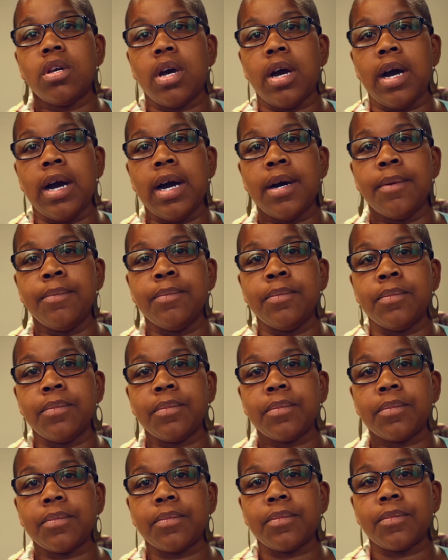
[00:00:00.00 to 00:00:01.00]

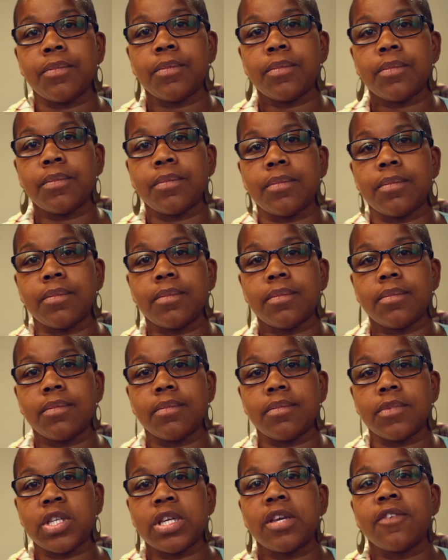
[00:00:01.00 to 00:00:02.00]

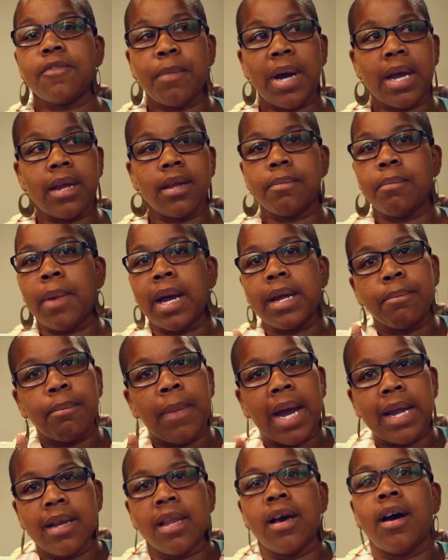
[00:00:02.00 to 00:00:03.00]
to give
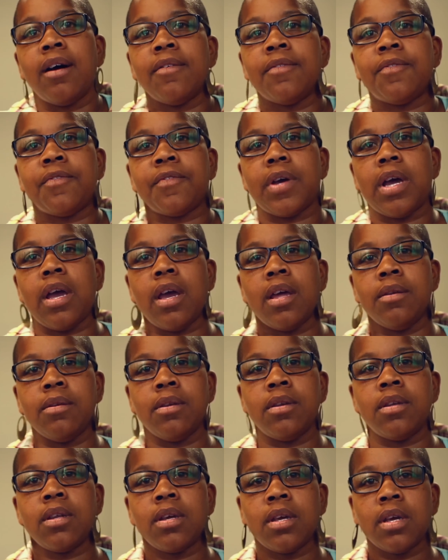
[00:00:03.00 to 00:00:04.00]
my love
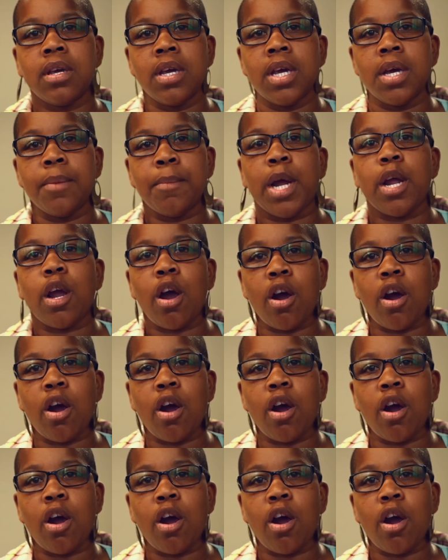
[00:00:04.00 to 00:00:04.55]
and my